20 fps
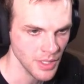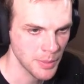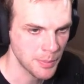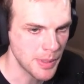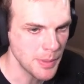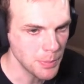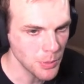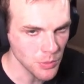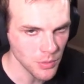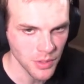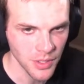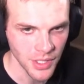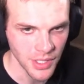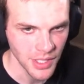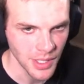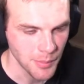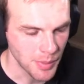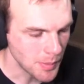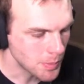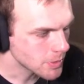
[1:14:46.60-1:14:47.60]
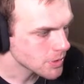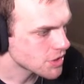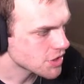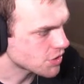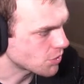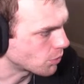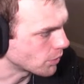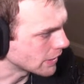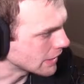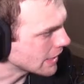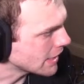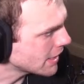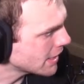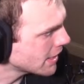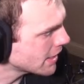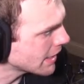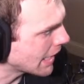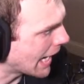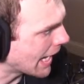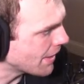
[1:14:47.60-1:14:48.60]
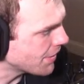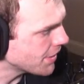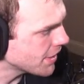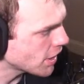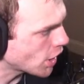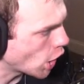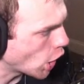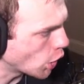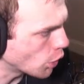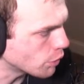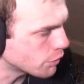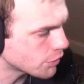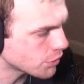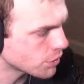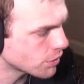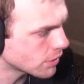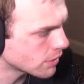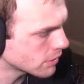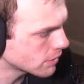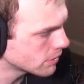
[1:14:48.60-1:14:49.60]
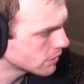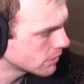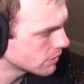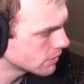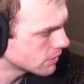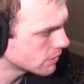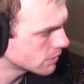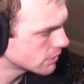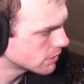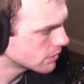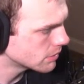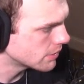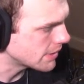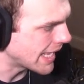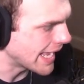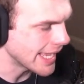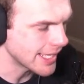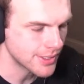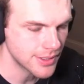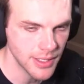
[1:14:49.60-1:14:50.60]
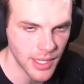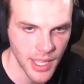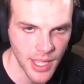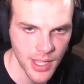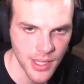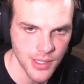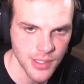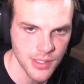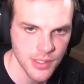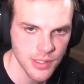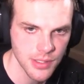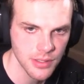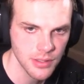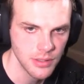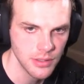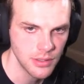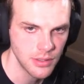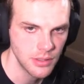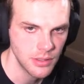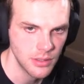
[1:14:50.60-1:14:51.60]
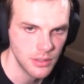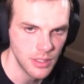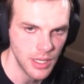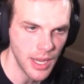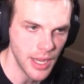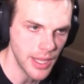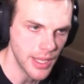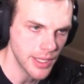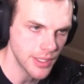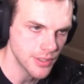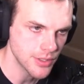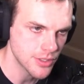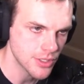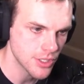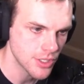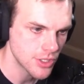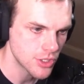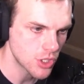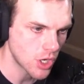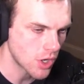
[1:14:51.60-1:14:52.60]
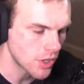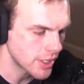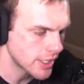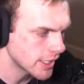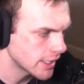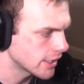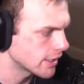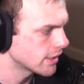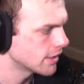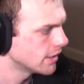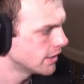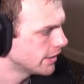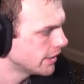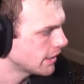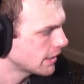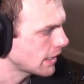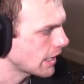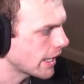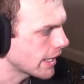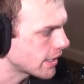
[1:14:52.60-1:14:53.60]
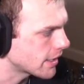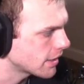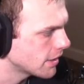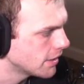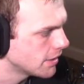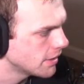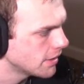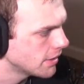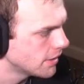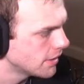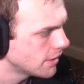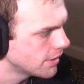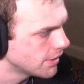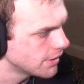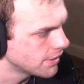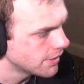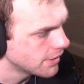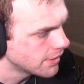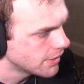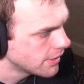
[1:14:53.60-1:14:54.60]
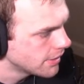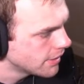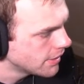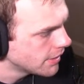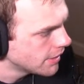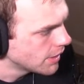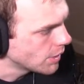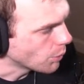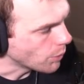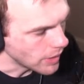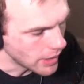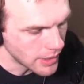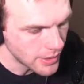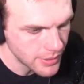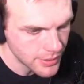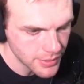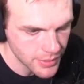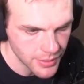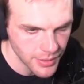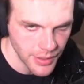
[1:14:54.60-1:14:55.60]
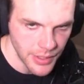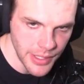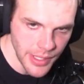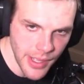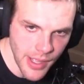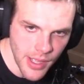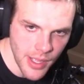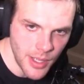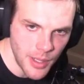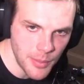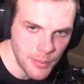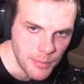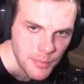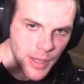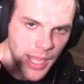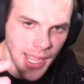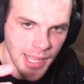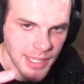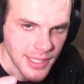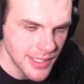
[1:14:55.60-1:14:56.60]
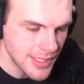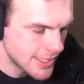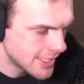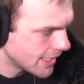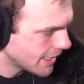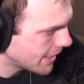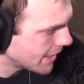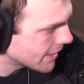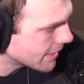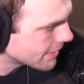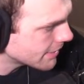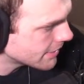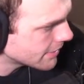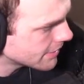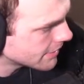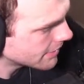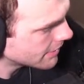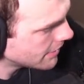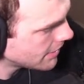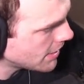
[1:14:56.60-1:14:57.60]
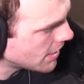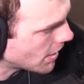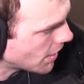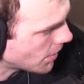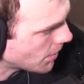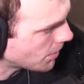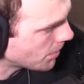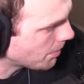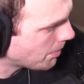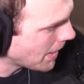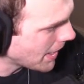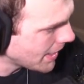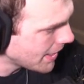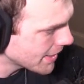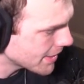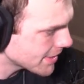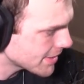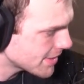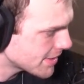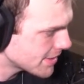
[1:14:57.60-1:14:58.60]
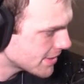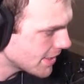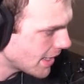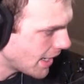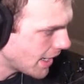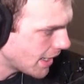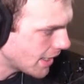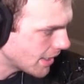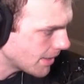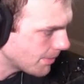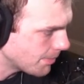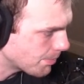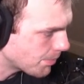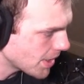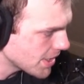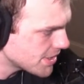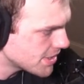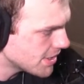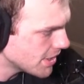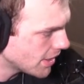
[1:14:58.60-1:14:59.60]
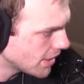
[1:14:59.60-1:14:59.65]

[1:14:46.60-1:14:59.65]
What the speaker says: People just really, I think, over analyze and target like, well, I can get, Penix and Bryce